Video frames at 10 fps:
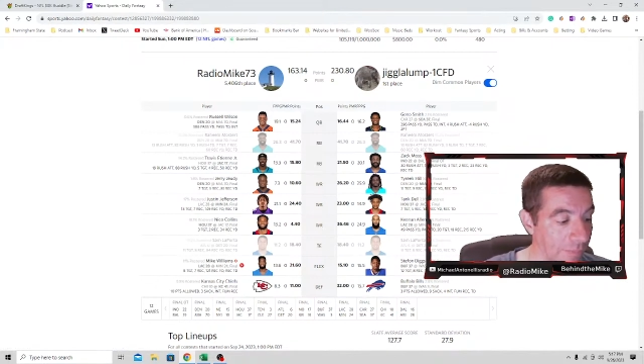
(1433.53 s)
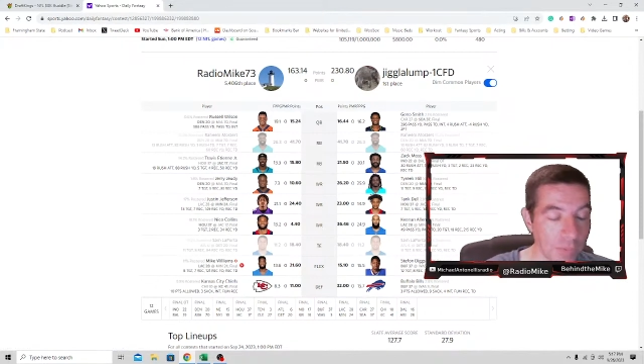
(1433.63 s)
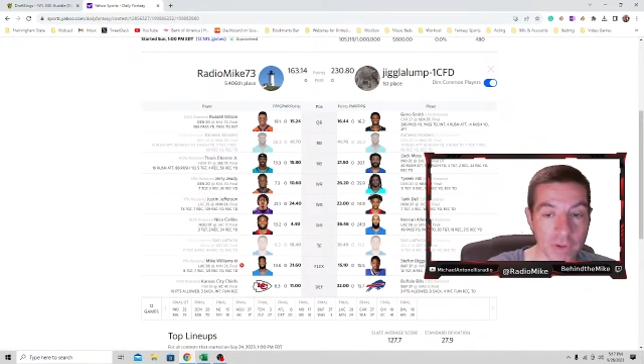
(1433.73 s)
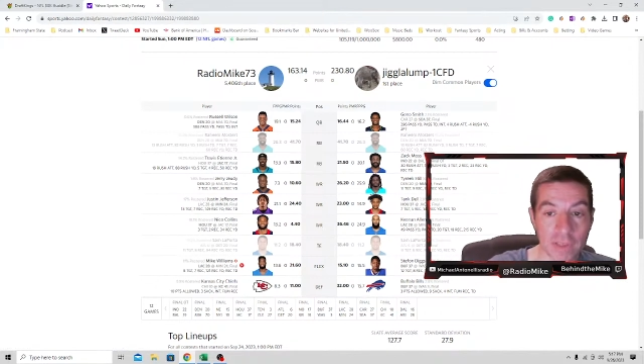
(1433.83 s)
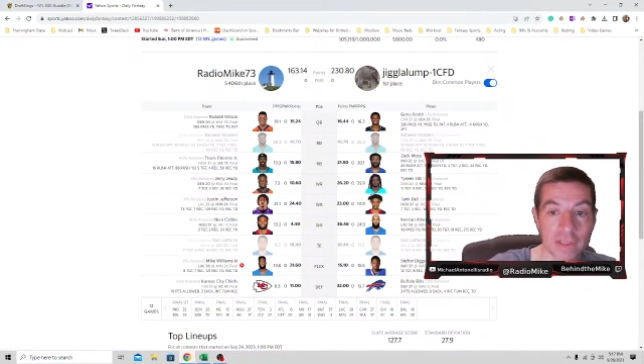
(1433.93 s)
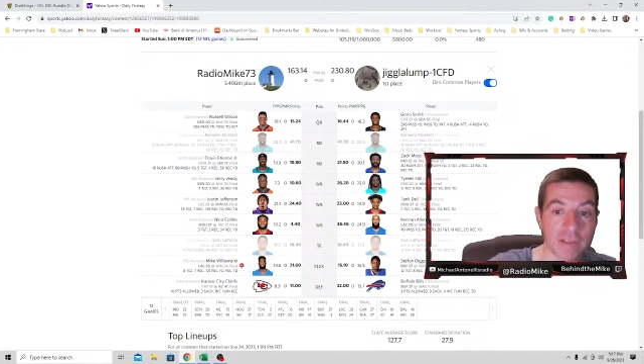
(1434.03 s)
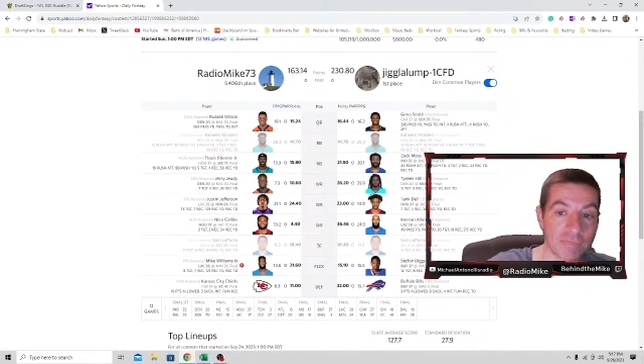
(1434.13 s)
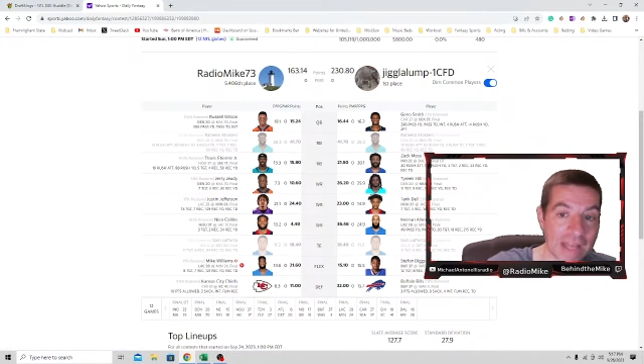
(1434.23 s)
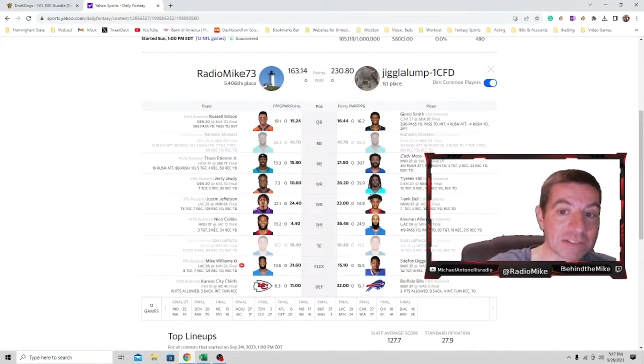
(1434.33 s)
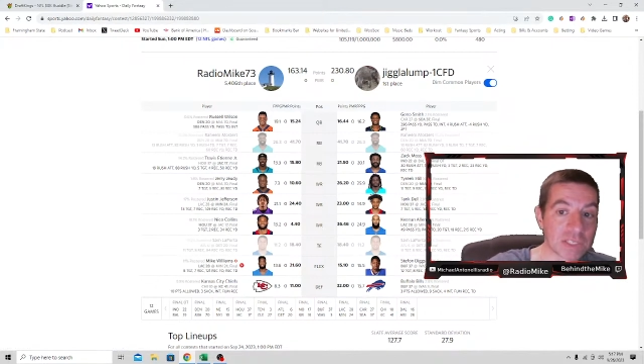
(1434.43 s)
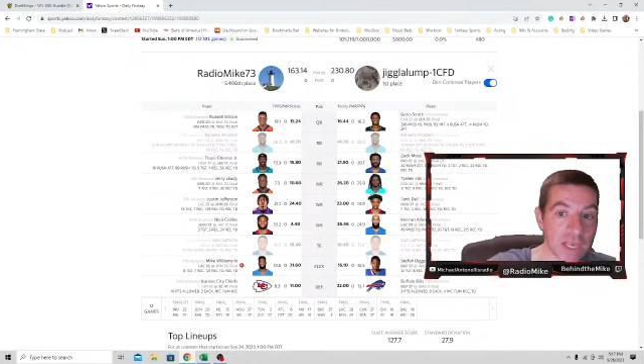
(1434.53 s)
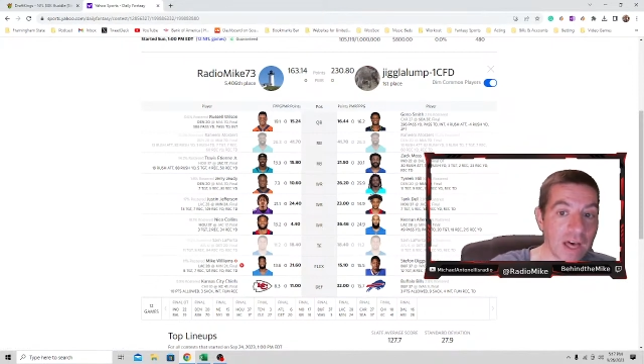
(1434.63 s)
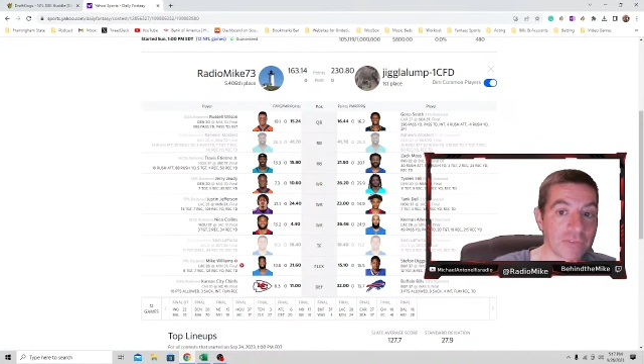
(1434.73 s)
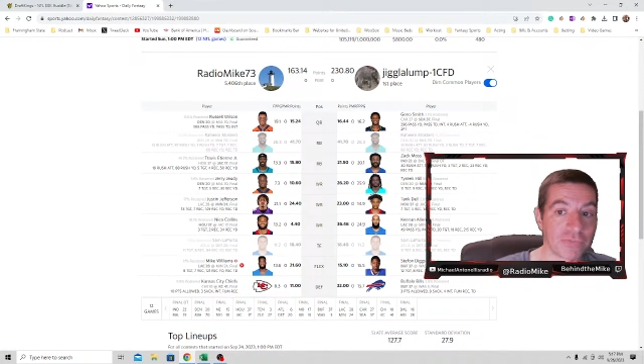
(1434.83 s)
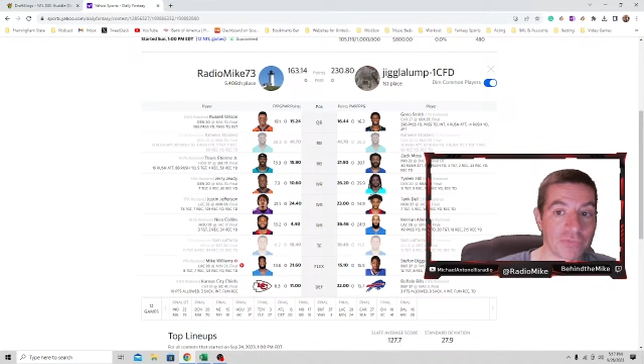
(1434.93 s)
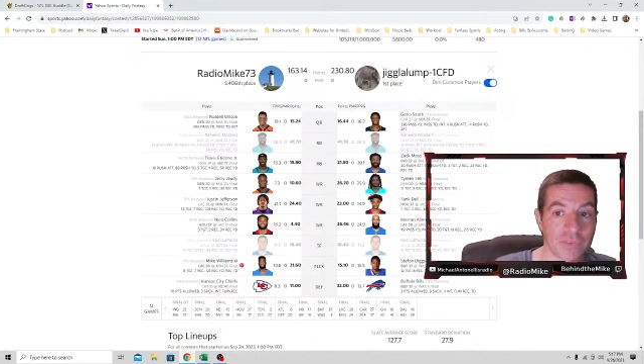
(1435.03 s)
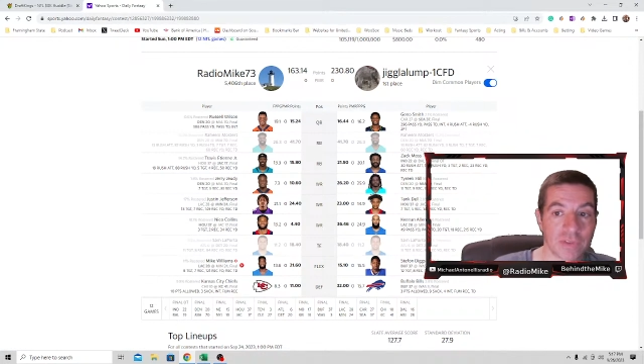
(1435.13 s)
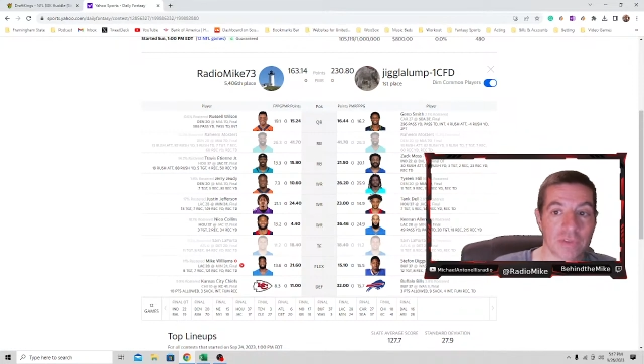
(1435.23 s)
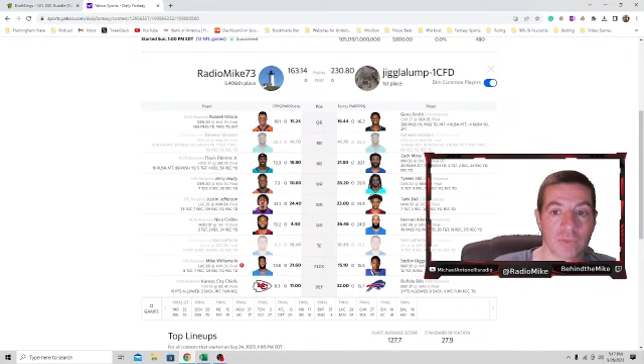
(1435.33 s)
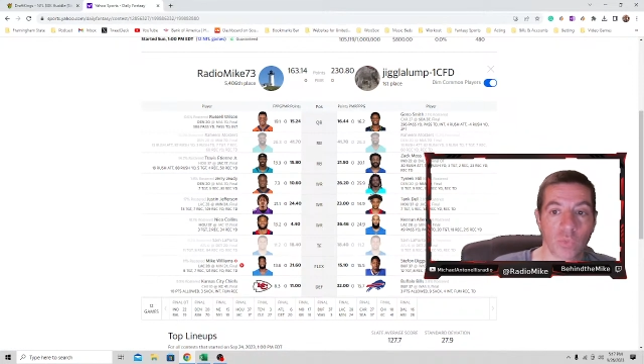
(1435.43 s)
But that's tough,
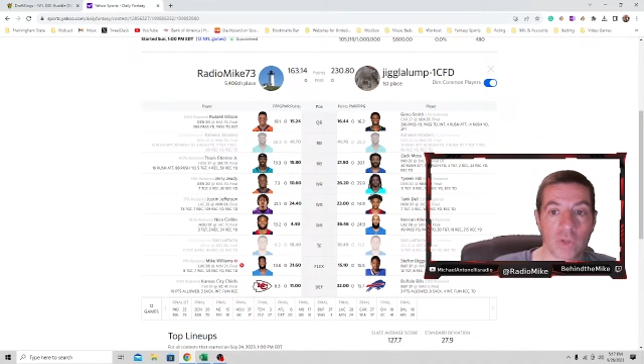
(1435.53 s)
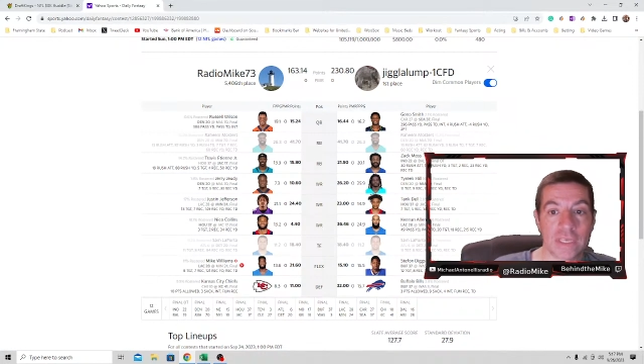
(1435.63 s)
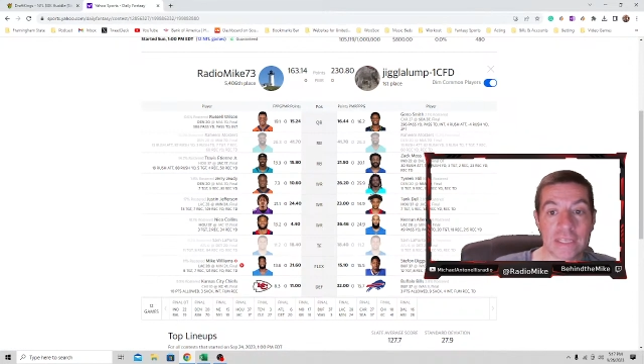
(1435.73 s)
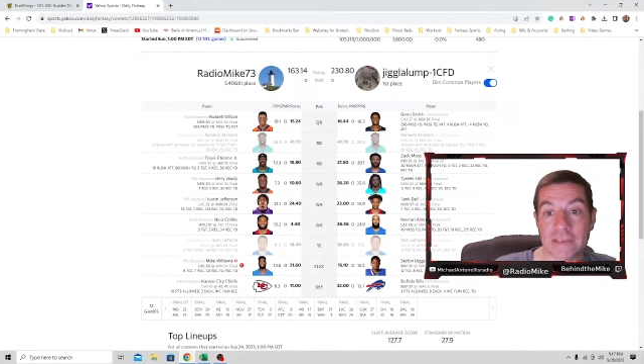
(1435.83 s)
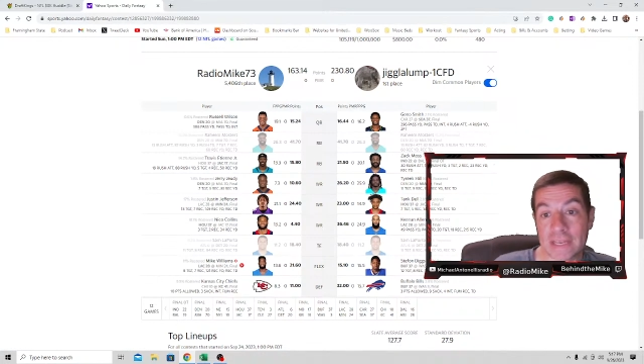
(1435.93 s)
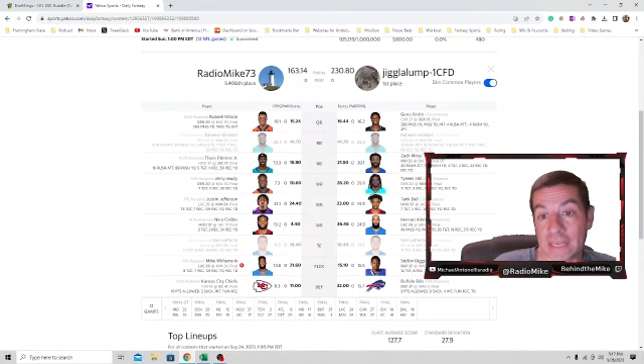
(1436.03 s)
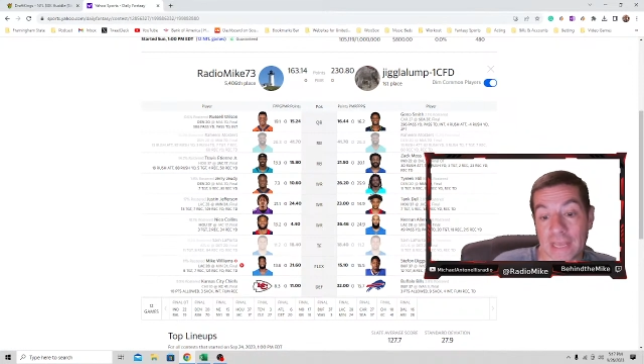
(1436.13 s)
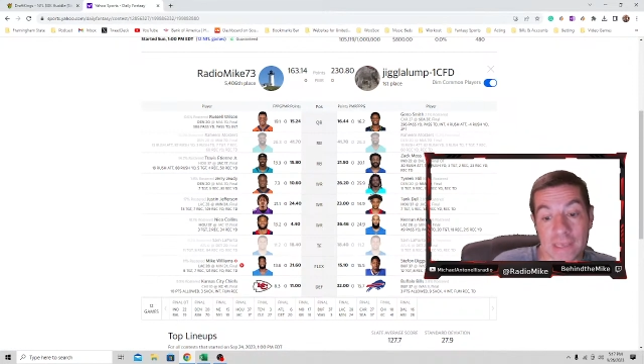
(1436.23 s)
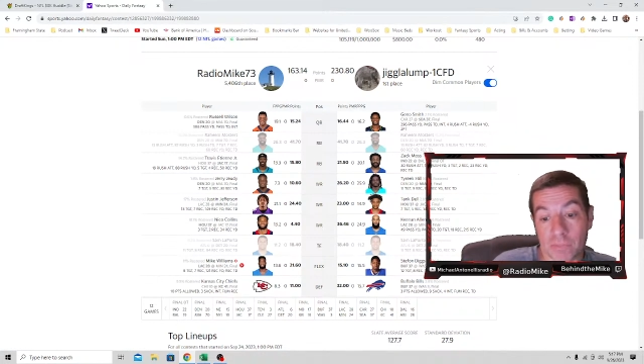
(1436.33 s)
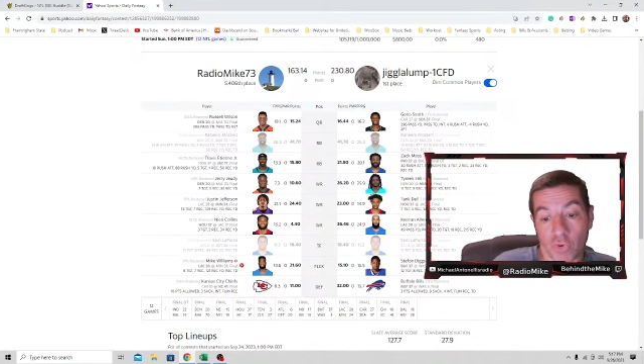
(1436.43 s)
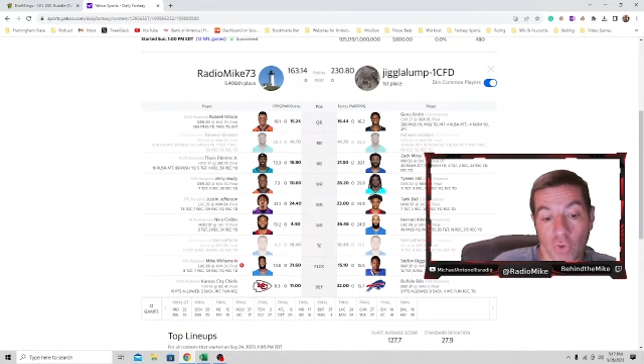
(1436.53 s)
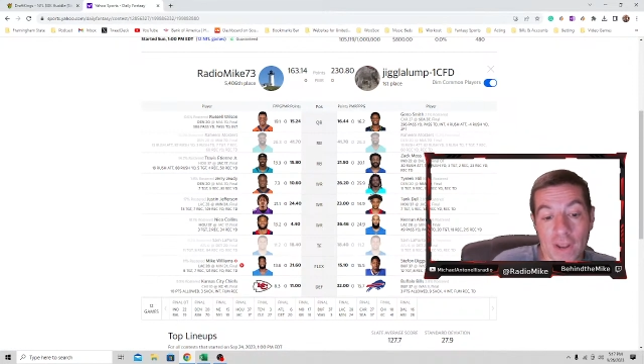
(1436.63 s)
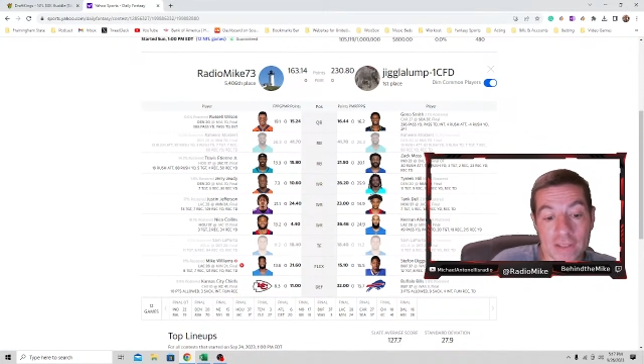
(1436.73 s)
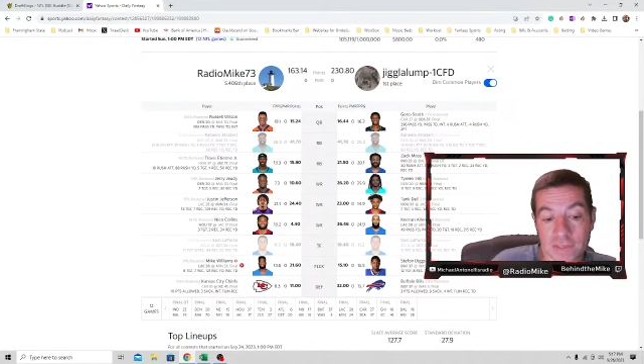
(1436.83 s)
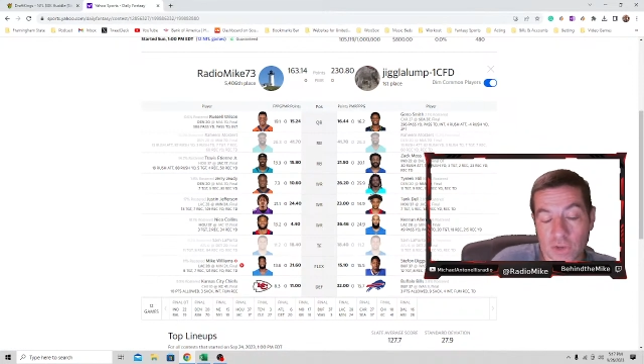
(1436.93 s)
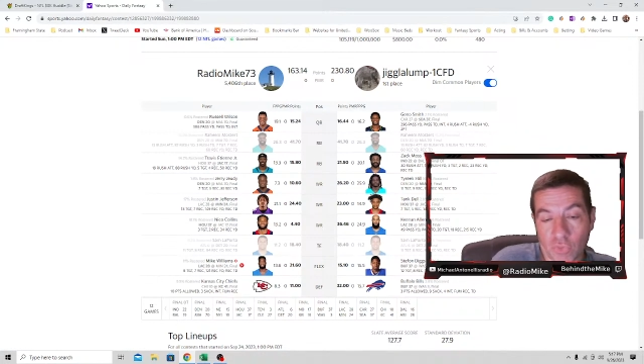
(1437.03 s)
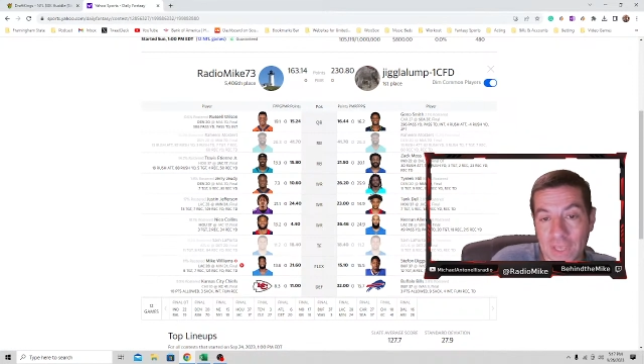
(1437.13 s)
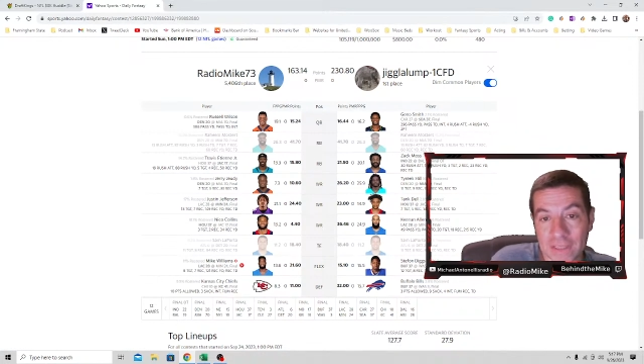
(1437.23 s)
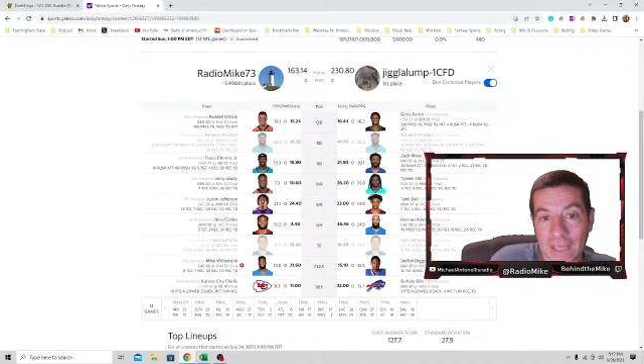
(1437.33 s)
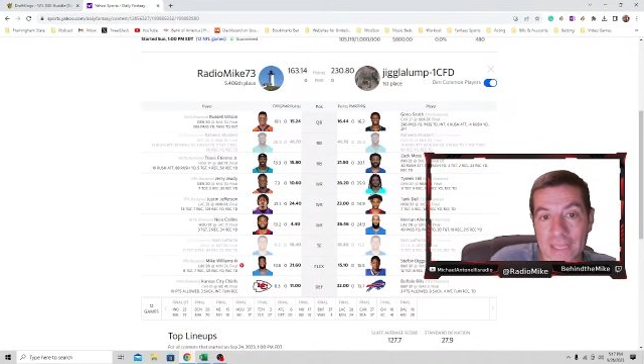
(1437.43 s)
what he did, and I give him credit. It's a
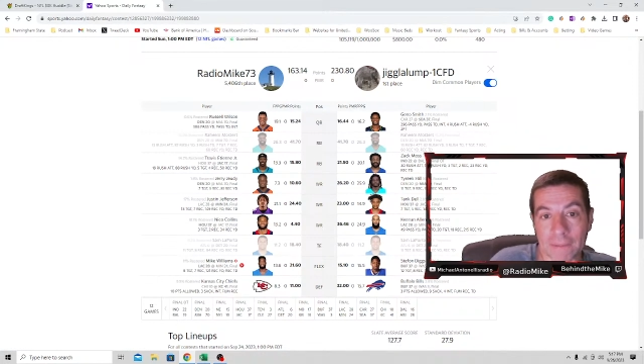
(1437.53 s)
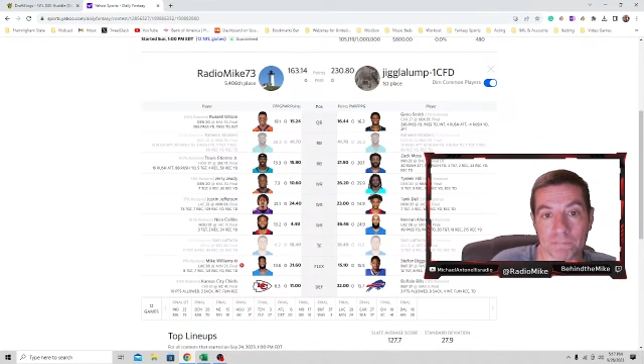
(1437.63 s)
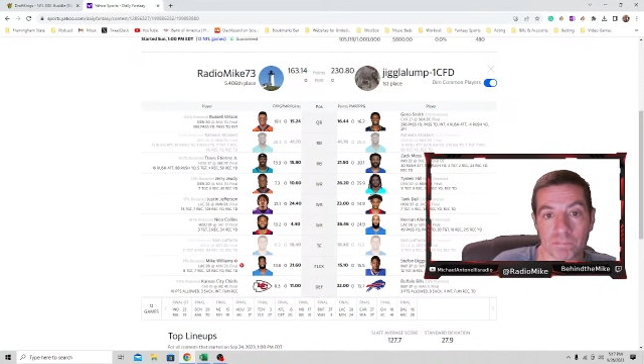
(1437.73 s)
great lineup.